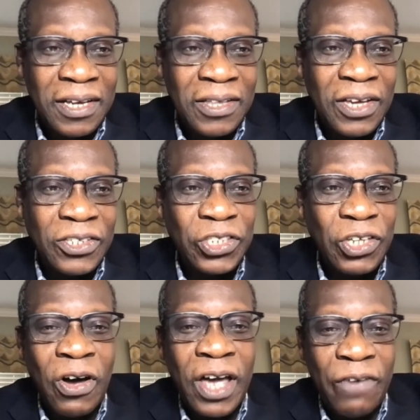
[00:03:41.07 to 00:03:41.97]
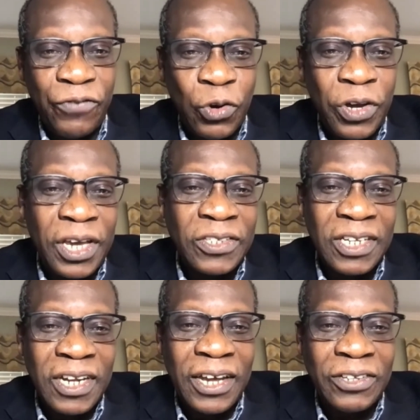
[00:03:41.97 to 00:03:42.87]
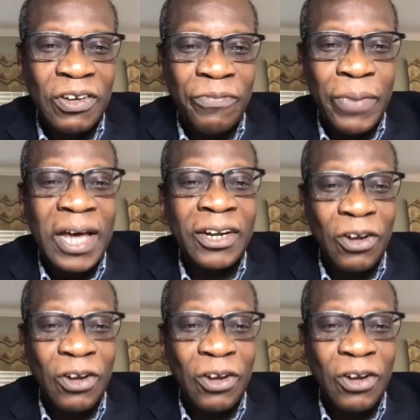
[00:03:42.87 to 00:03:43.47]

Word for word: they saw a few incidents of blood